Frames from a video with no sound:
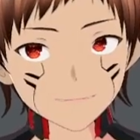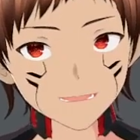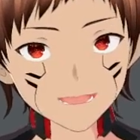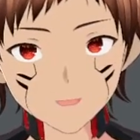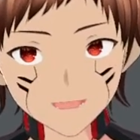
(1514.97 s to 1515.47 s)
to
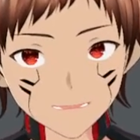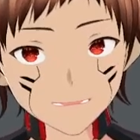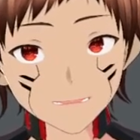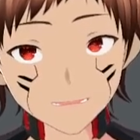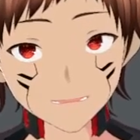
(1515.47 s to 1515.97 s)
be
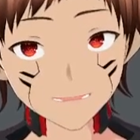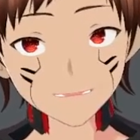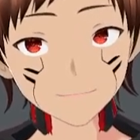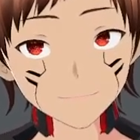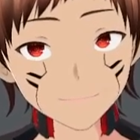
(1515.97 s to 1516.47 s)
200.
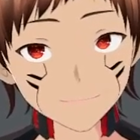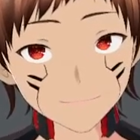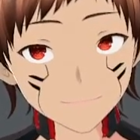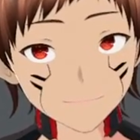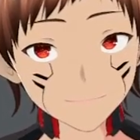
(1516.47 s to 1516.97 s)

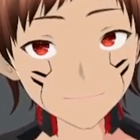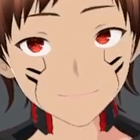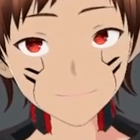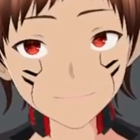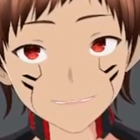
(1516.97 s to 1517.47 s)

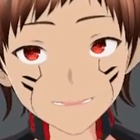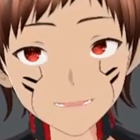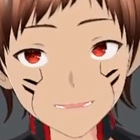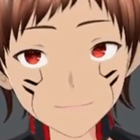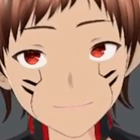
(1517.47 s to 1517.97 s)
Wait, that.
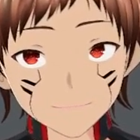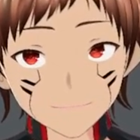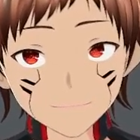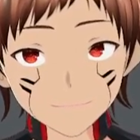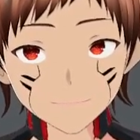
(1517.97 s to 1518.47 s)

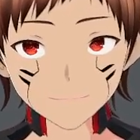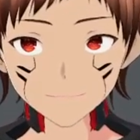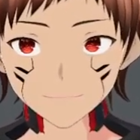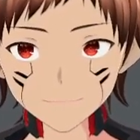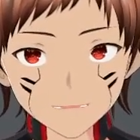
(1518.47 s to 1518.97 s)

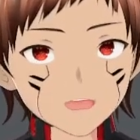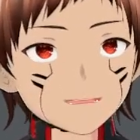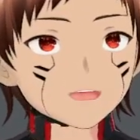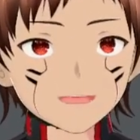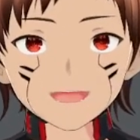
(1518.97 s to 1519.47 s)
Oh
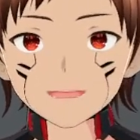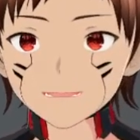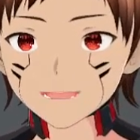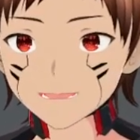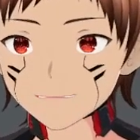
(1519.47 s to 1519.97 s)
no, I mean
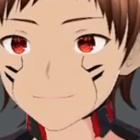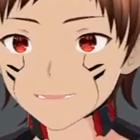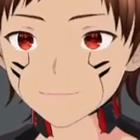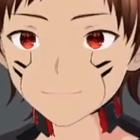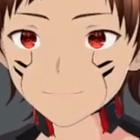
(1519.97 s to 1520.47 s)
160.